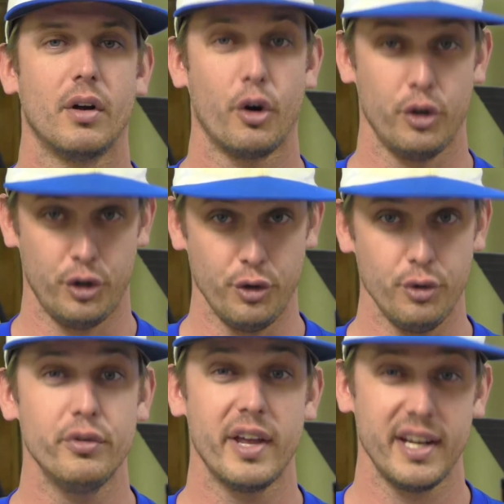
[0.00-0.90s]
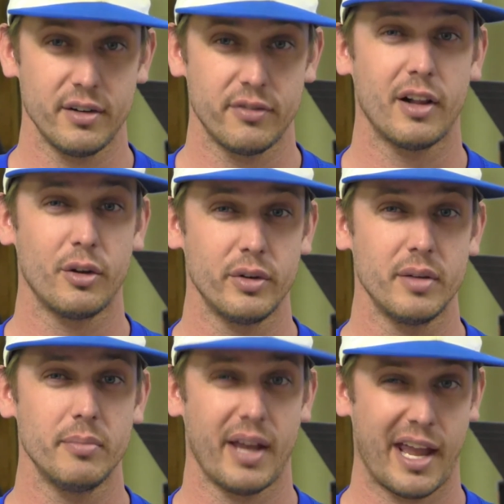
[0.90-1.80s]
Are you ready to follow
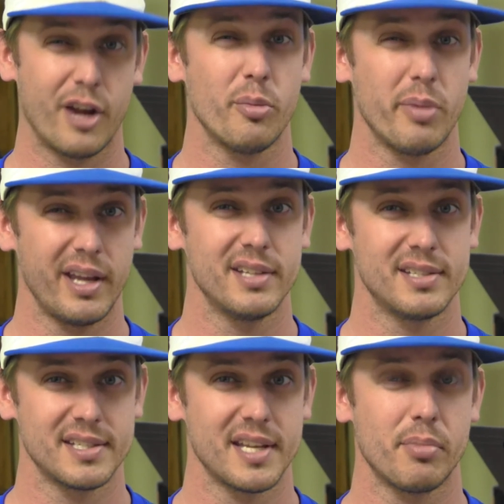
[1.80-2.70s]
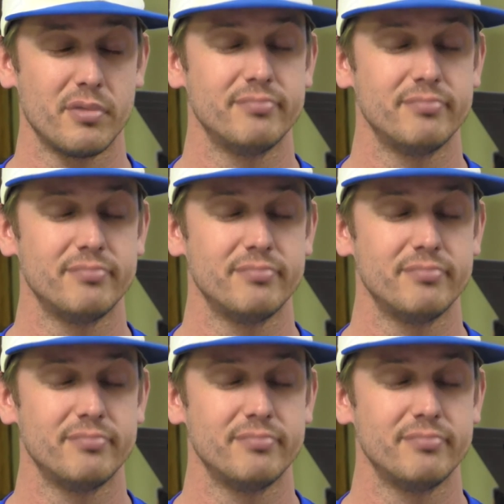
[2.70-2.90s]
Him and obey His example?